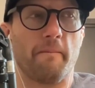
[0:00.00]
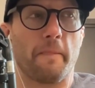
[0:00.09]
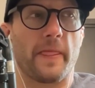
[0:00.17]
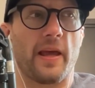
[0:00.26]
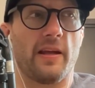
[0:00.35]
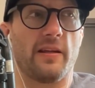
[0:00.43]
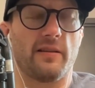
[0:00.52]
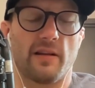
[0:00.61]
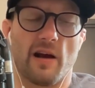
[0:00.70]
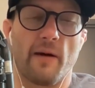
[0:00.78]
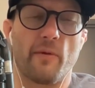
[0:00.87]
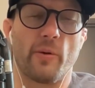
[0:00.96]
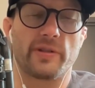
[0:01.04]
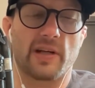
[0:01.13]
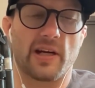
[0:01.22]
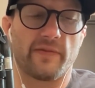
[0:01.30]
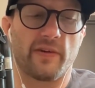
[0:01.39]
And I'm always
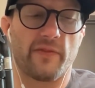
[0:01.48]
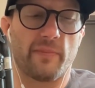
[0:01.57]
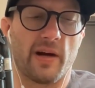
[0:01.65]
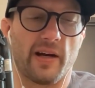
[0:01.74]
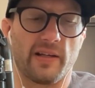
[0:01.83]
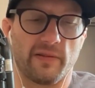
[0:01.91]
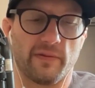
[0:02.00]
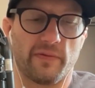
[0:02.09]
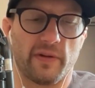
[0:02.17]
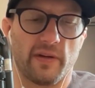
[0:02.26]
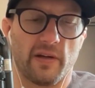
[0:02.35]
kind of the mind of,